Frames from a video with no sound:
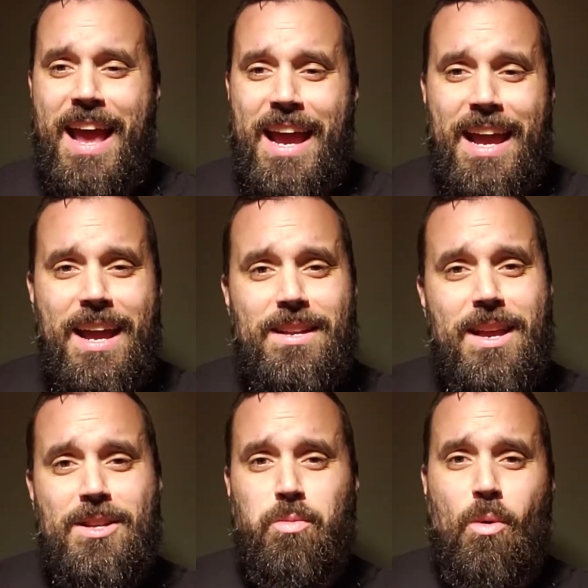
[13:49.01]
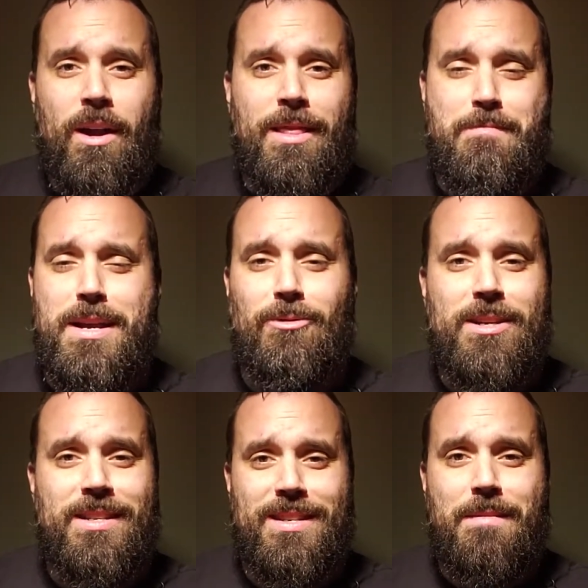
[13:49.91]
it's one of the big
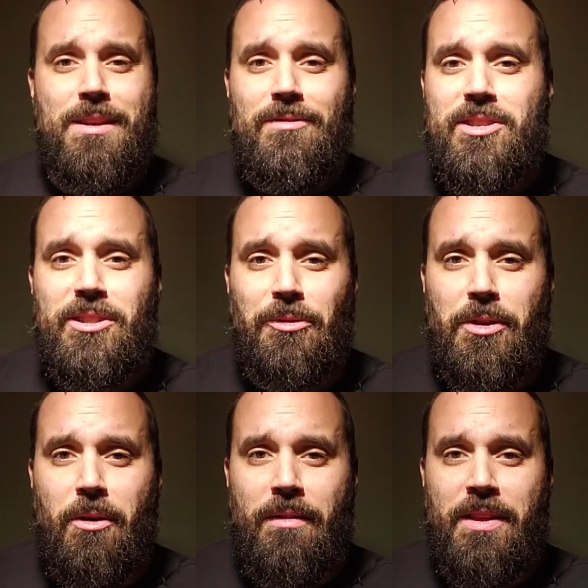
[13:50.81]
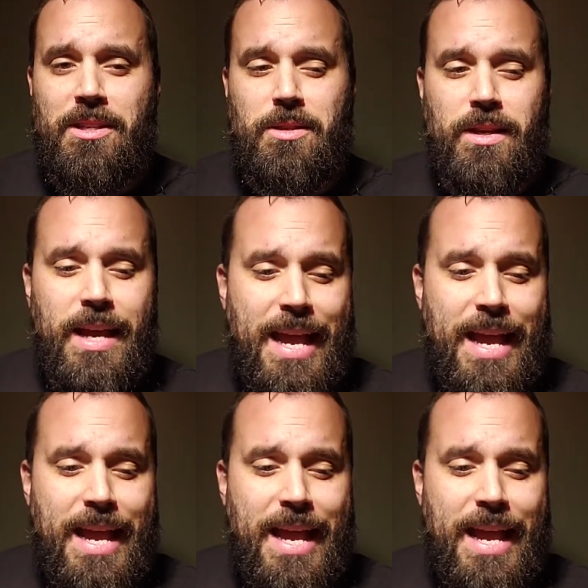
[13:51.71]
reasons I'm even still doing this.